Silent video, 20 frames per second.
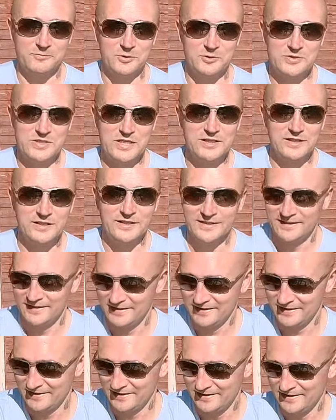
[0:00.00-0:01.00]
we'll see.
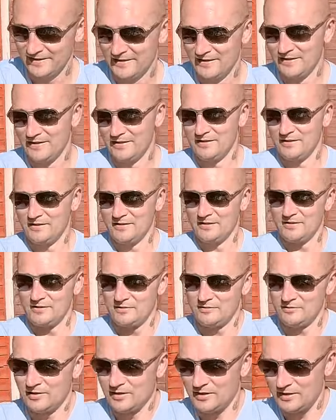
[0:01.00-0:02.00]

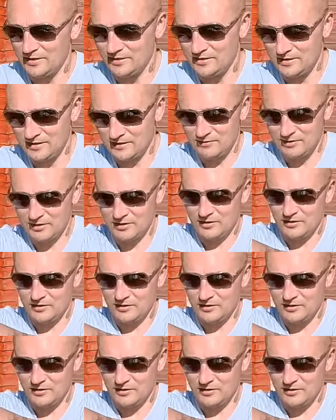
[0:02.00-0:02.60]
Right, let's have a